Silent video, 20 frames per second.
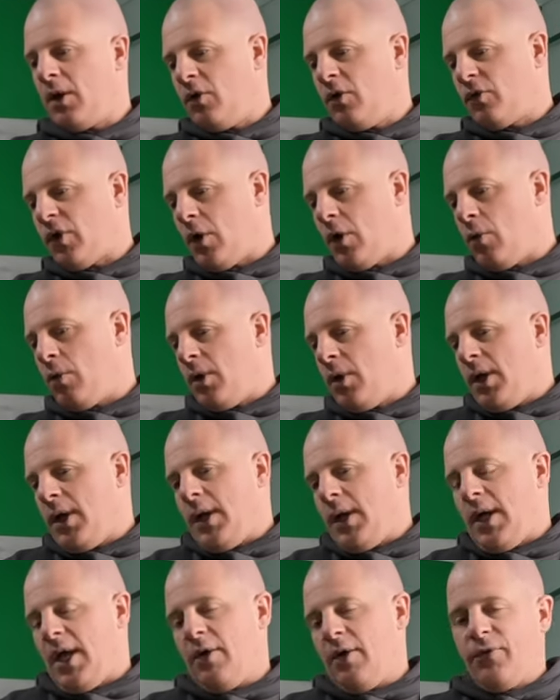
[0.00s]
So
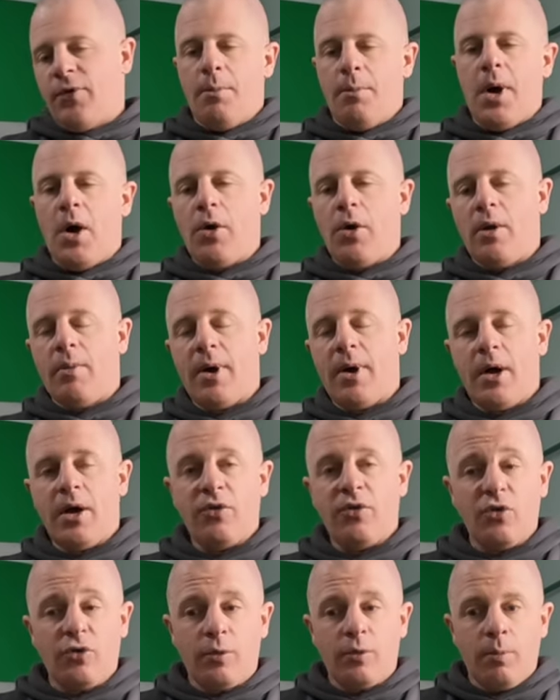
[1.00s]
if you're moaning about
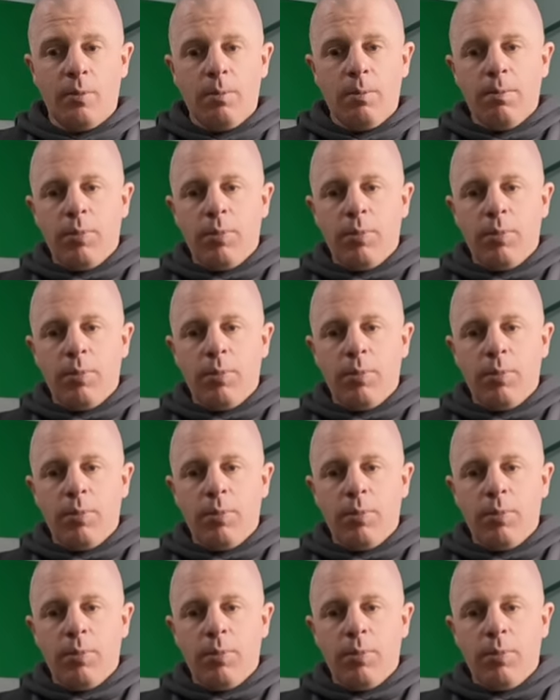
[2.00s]
it, just